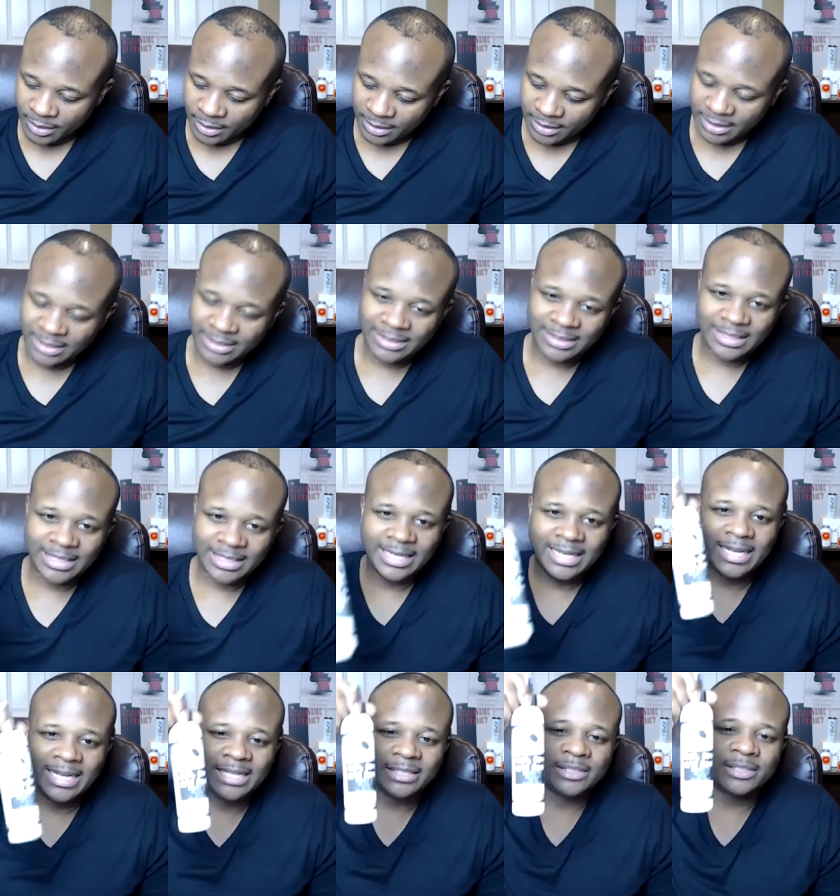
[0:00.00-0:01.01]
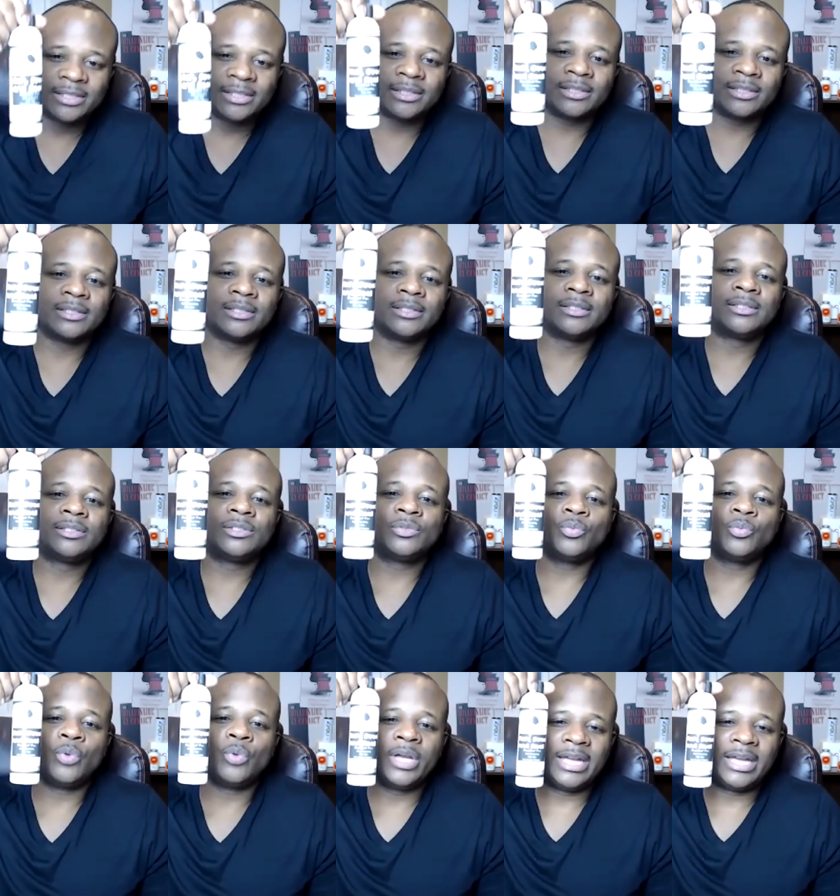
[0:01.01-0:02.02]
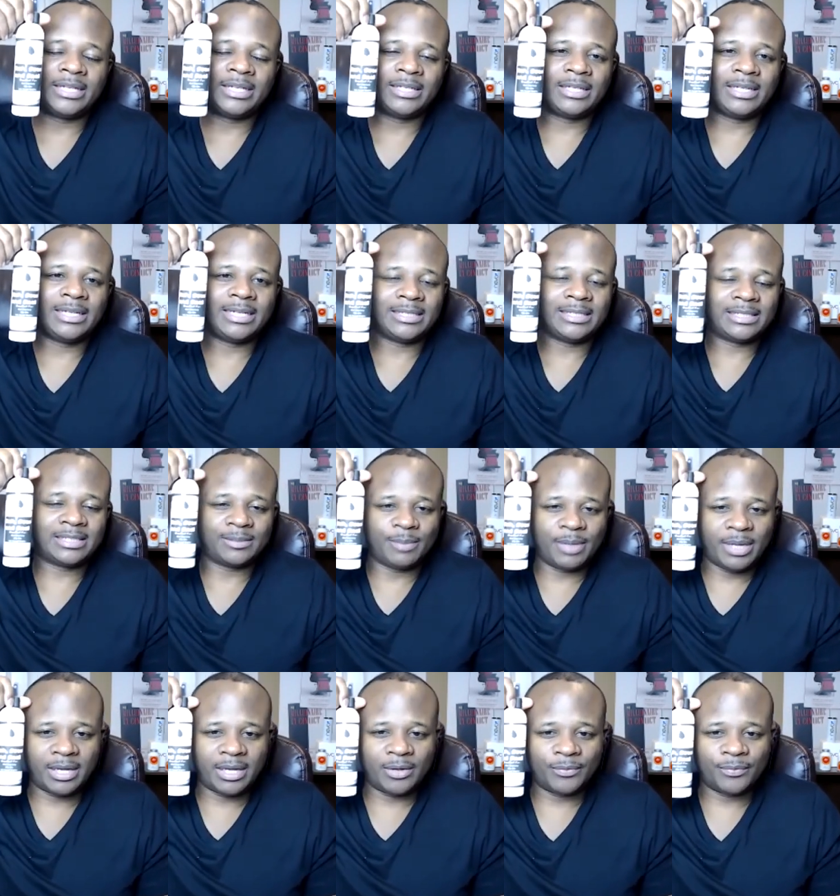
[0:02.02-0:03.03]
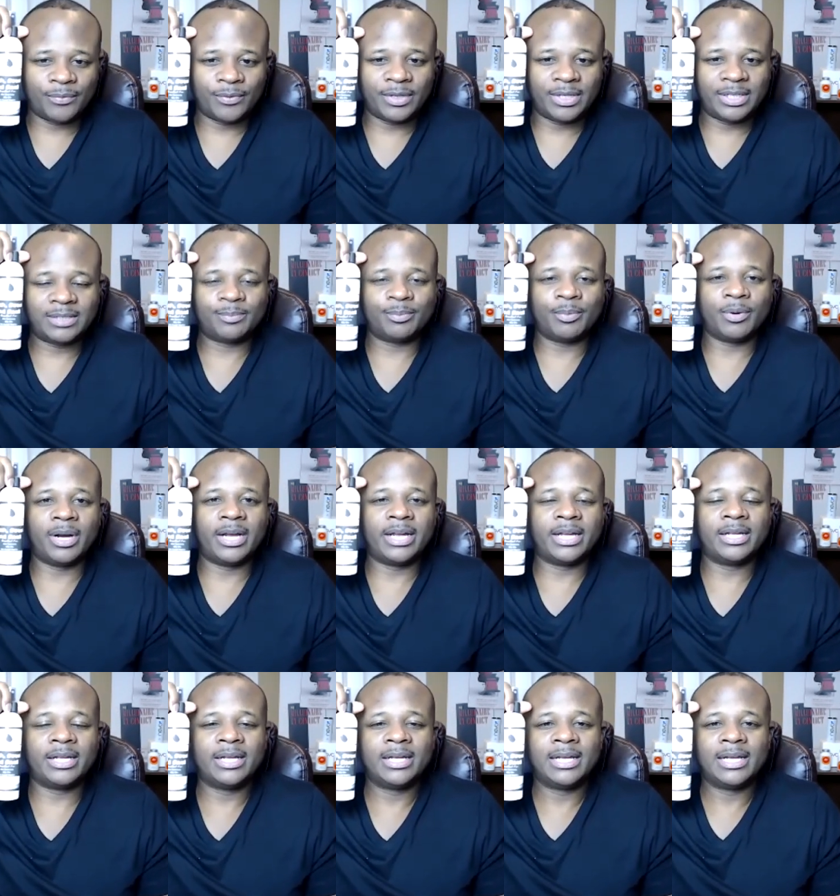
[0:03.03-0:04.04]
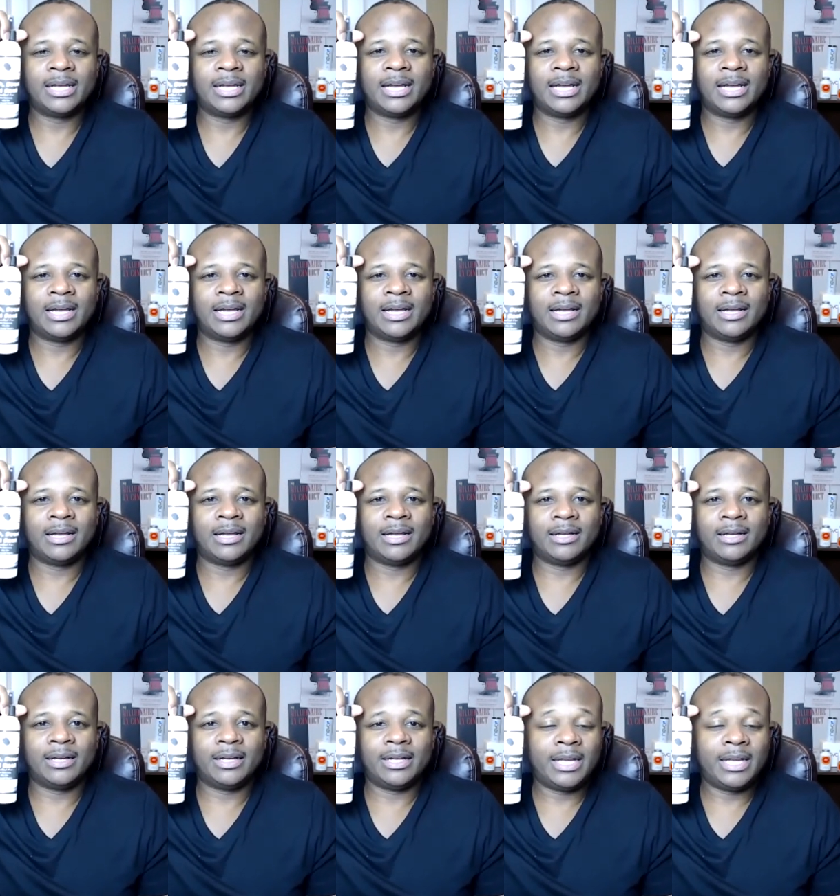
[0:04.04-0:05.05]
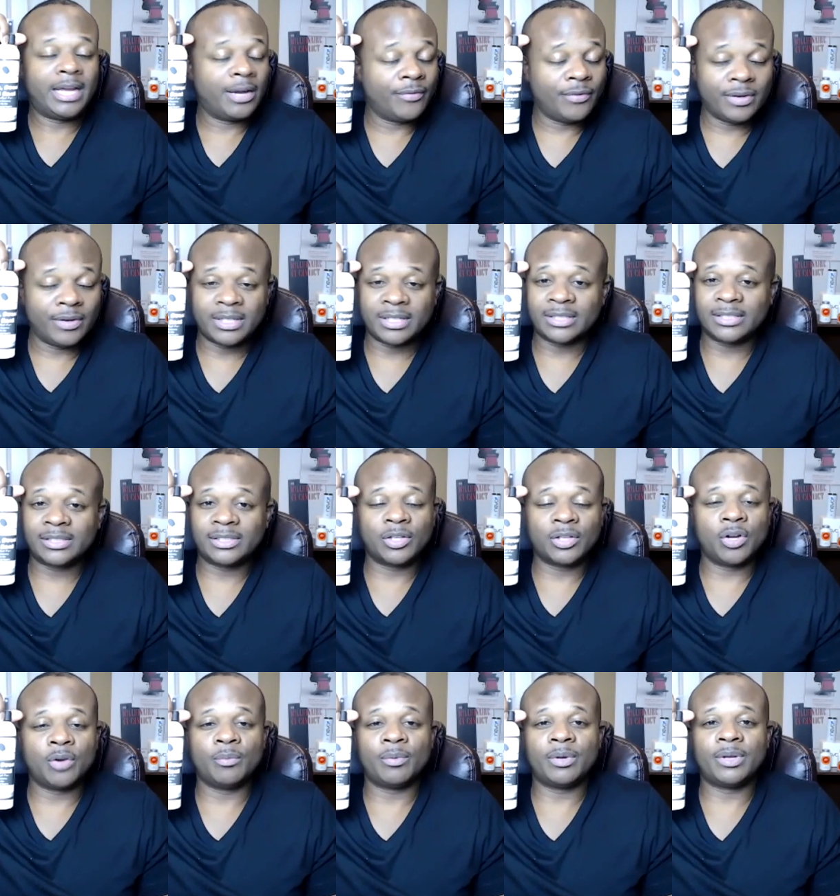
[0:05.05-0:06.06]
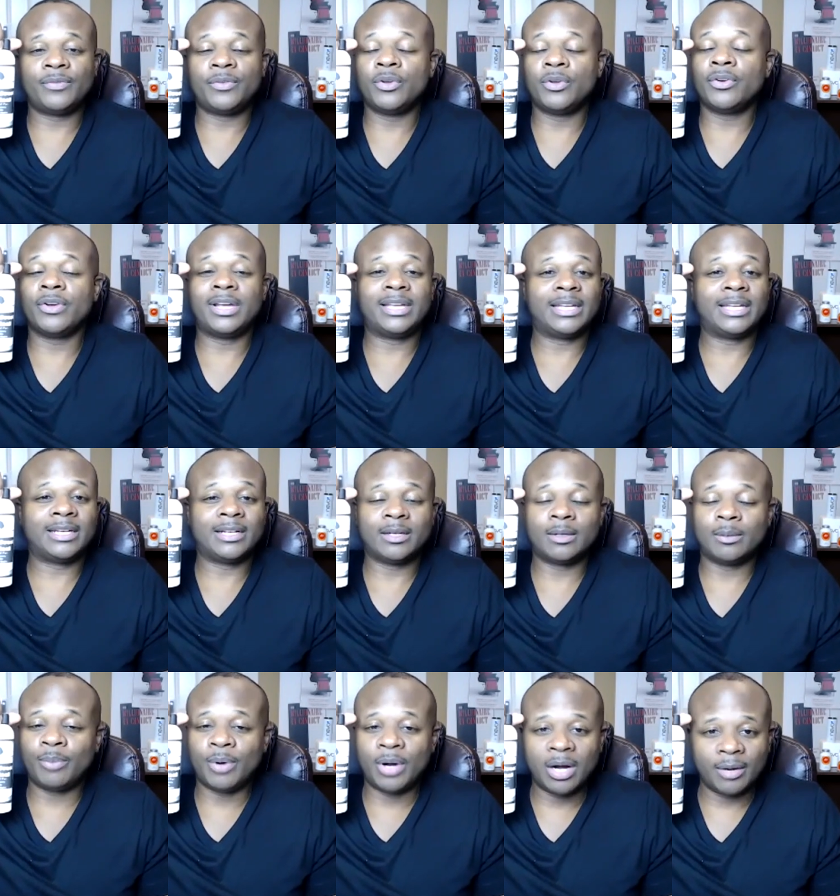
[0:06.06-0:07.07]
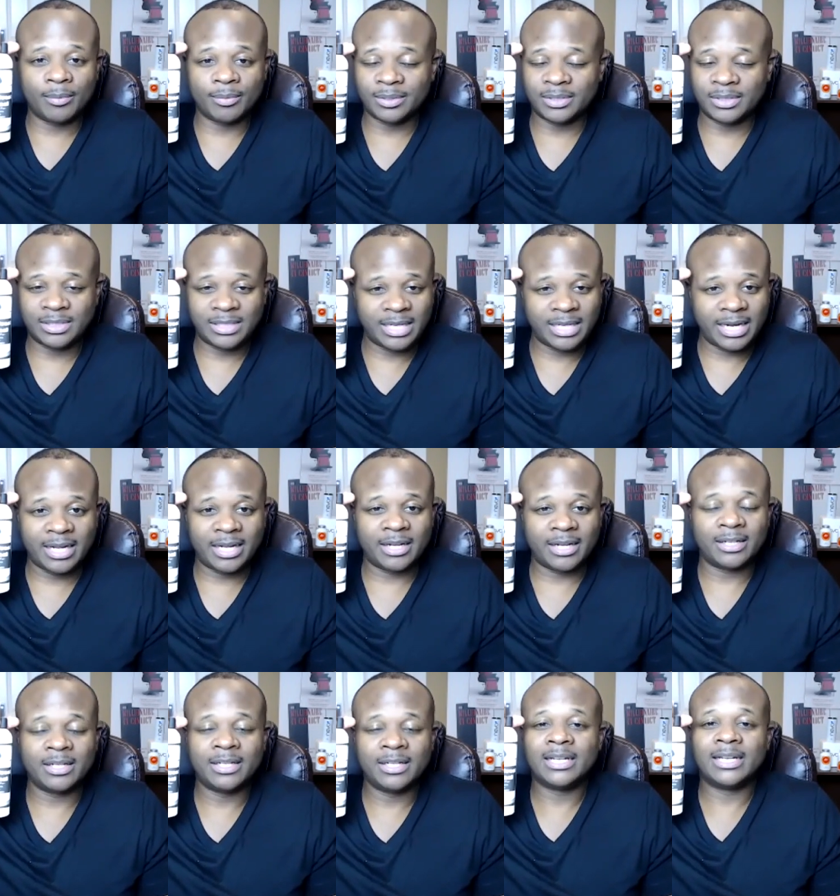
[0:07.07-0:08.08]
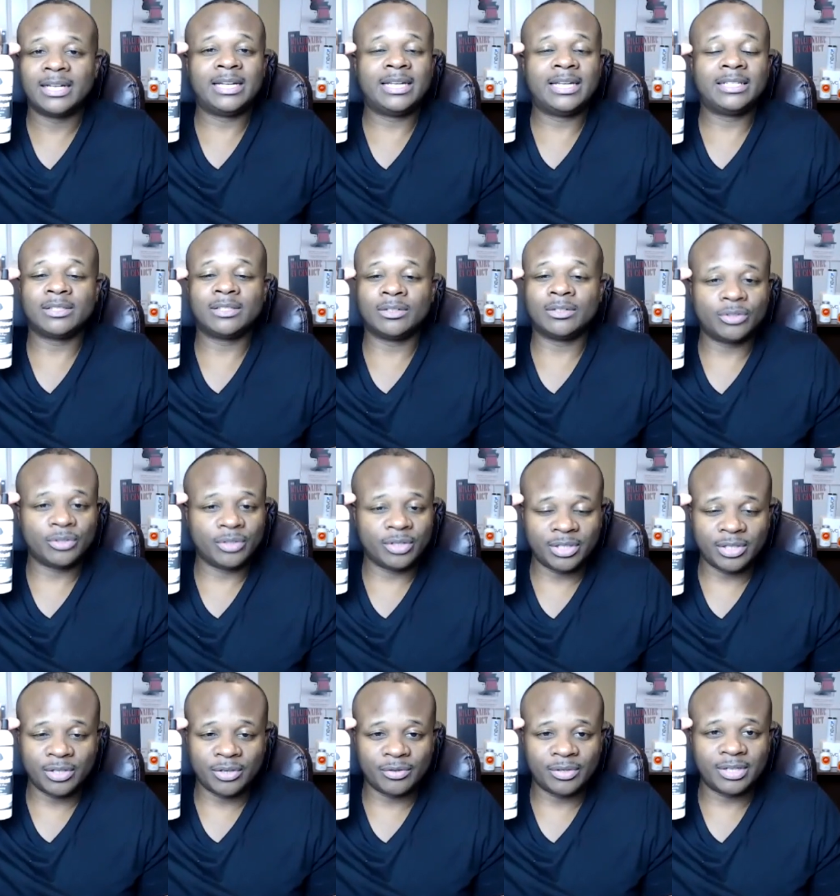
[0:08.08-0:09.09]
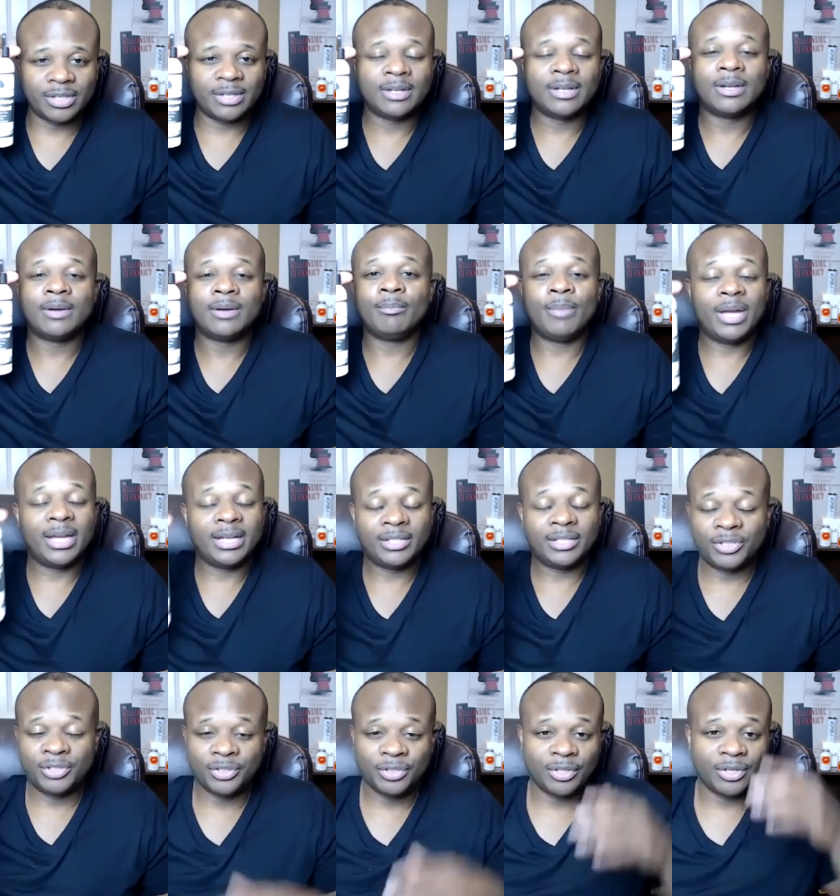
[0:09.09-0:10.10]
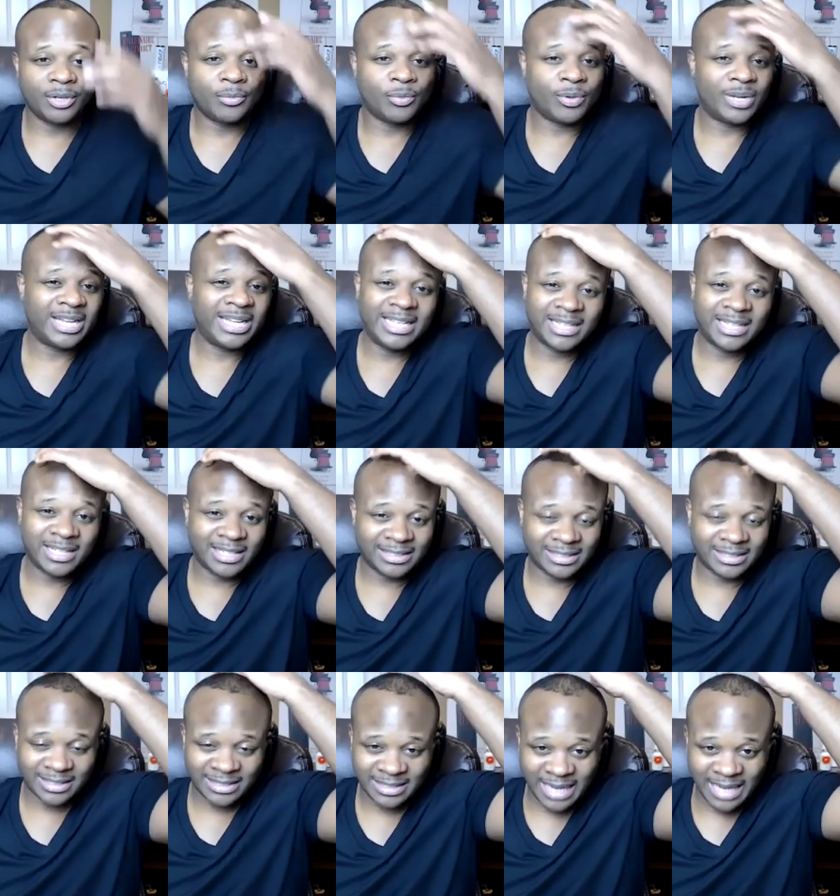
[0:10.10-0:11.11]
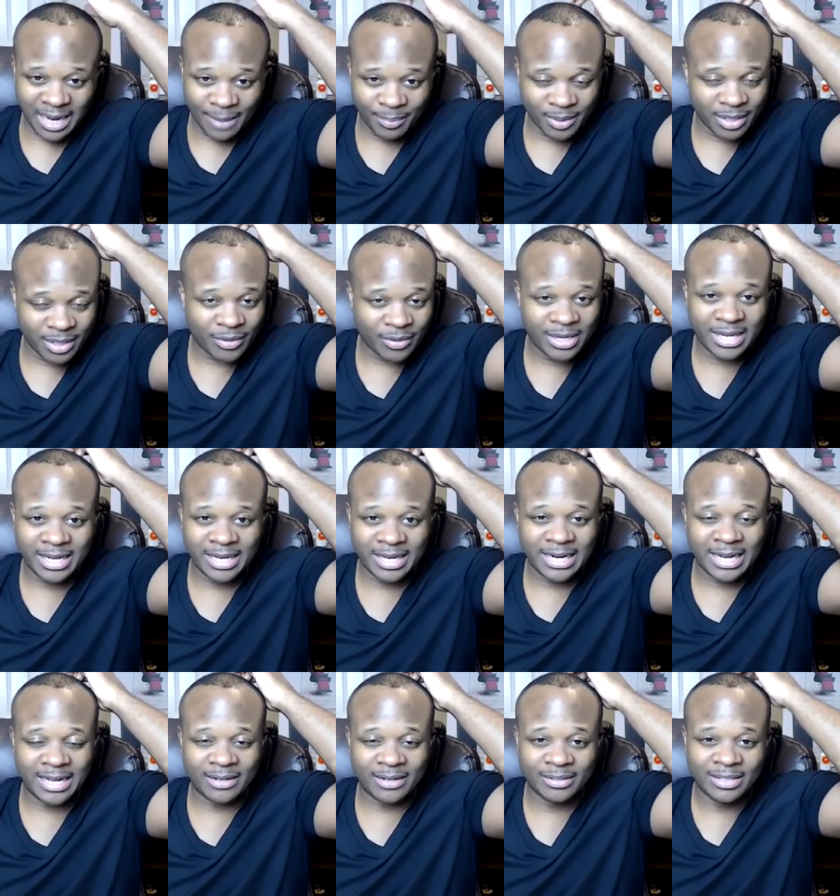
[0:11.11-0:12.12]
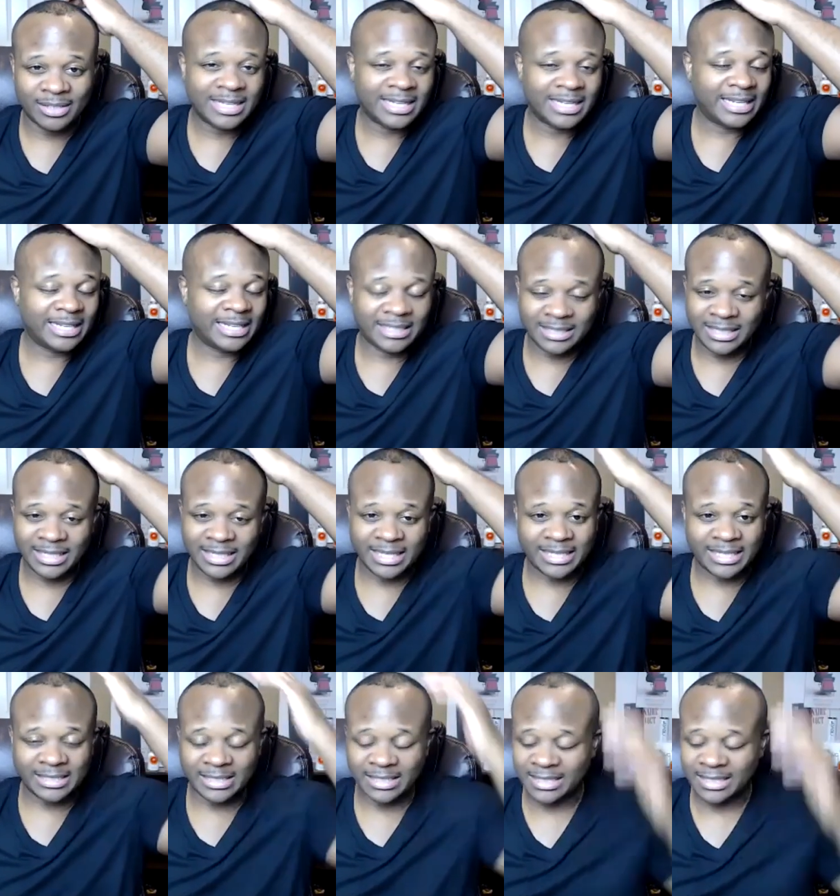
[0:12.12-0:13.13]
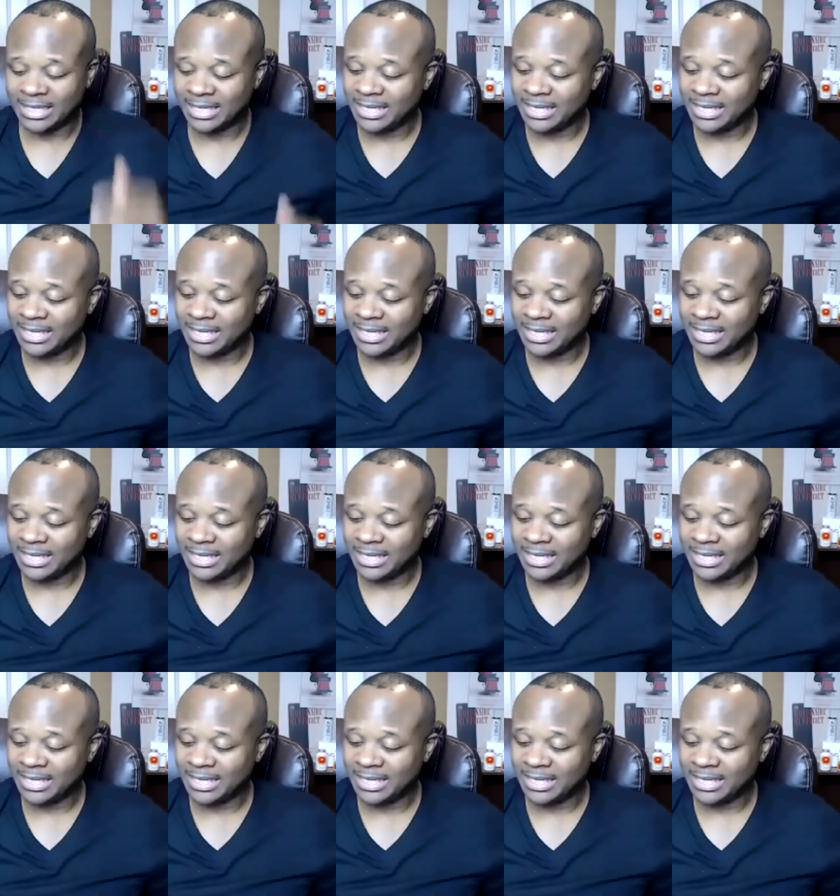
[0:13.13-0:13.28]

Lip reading: This itch, sweat, and smell-free spray, every consumer, if you're going to get in a barber's chair and he's going to do a unit, make sure when he cuts the top of your head out and cleans it,